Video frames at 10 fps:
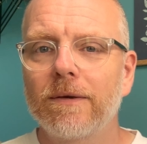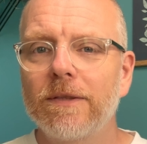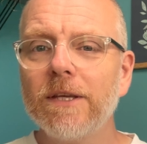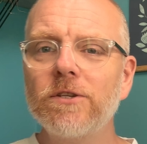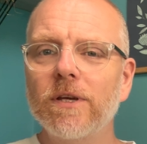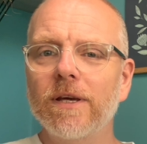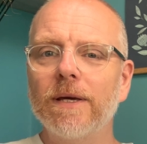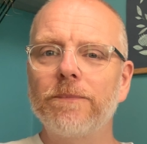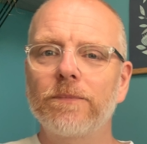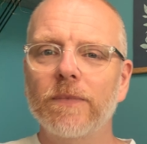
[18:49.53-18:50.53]
This
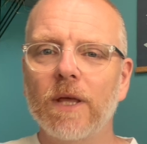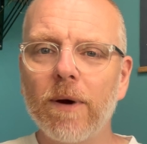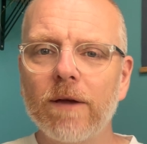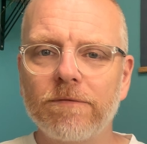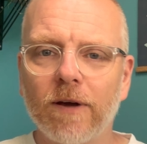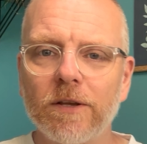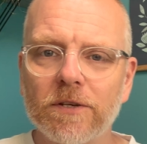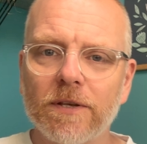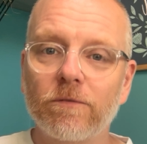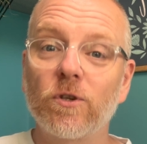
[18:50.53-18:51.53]
year, you might find
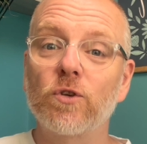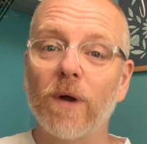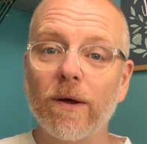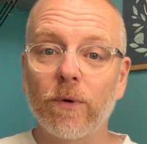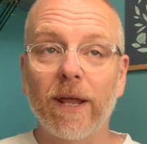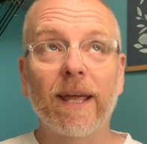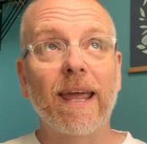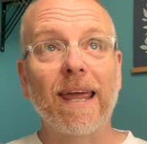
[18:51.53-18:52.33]
yourself drowning